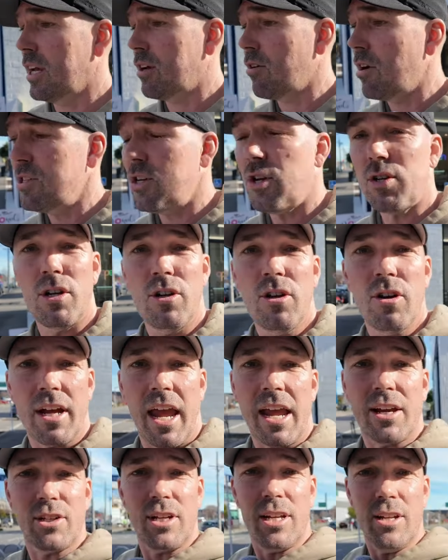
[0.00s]
you Christchurch. And look,
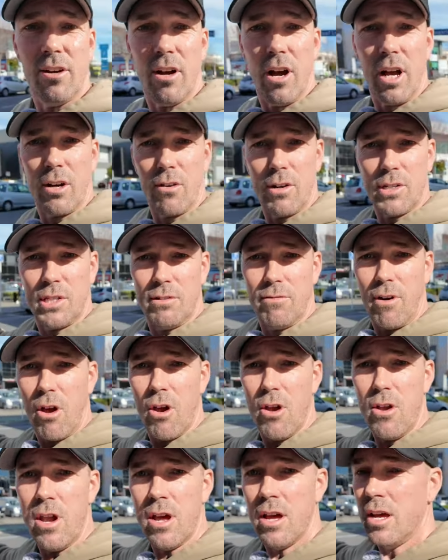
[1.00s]
actually, look, across the
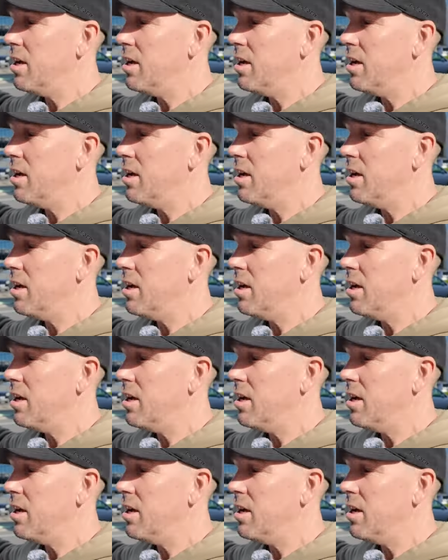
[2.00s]
road,